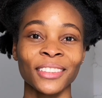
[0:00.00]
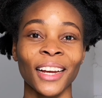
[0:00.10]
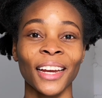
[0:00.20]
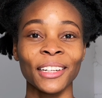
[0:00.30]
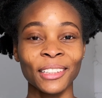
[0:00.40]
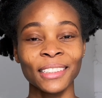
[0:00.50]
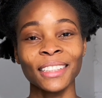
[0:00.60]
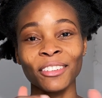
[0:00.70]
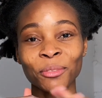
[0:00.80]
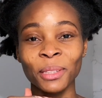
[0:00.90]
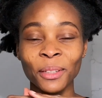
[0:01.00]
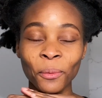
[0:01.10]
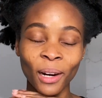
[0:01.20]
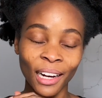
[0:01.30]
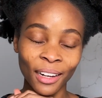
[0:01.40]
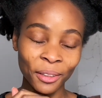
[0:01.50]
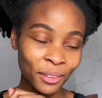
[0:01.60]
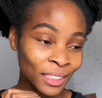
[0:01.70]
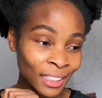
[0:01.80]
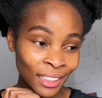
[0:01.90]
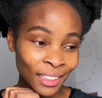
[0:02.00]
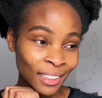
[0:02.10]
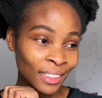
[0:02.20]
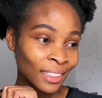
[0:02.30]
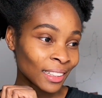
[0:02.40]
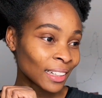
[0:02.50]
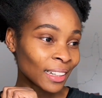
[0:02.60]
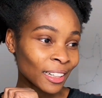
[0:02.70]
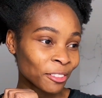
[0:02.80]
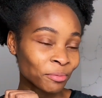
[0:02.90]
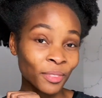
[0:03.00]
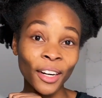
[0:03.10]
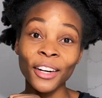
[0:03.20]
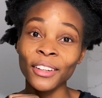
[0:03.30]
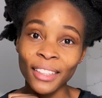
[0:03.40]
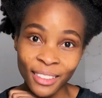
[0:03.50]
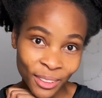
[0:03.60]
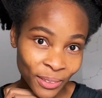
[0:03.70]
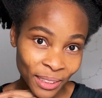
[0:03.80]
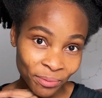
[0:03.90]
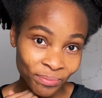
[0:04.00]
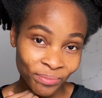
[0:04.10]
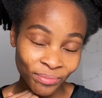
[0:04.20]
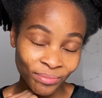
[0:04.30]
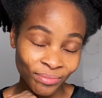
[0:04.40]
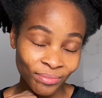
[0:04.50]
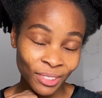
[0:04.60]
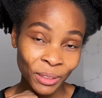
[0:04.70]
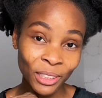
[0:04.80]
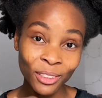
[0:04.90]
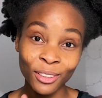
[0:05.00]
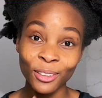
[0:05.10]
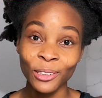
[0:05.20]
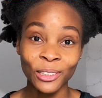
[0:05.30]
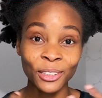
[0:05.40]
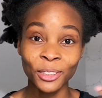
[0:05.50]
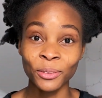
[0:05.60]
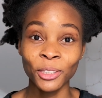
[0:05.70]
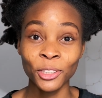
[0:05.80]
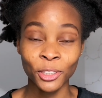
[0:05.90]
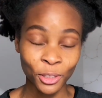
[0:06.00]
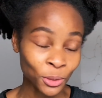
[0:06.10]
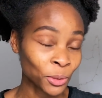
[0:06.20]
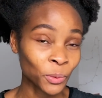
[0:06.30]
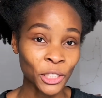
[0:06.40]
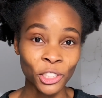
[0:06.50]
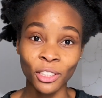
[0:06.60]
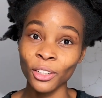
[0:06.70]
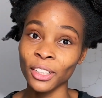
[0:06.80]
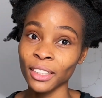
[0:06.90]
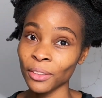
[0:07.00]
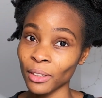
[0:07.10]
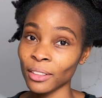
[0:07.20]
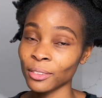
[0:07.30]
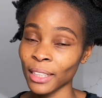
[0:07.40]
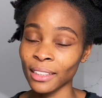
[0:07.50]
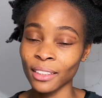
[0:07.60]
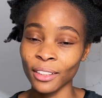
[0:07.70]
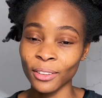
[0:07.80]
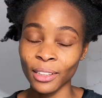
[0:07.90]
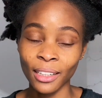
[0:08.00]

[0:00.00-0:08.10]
I know it has been a while. How are you guys doing with all the situation going around right now?